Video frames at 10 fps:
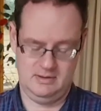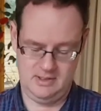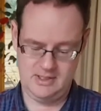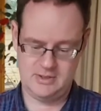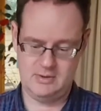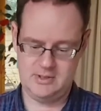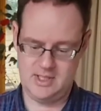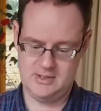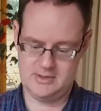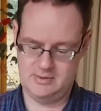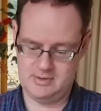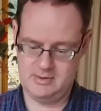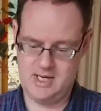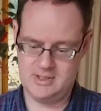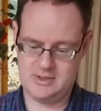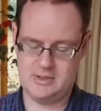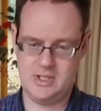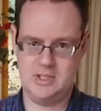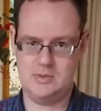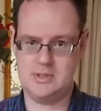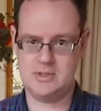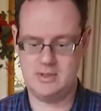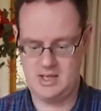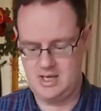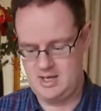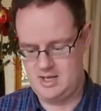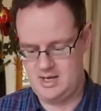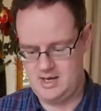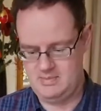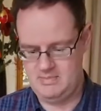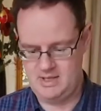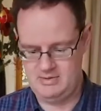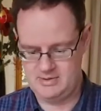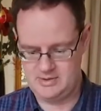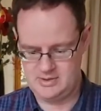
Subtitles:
Like so it does. So the grain is continuous, and this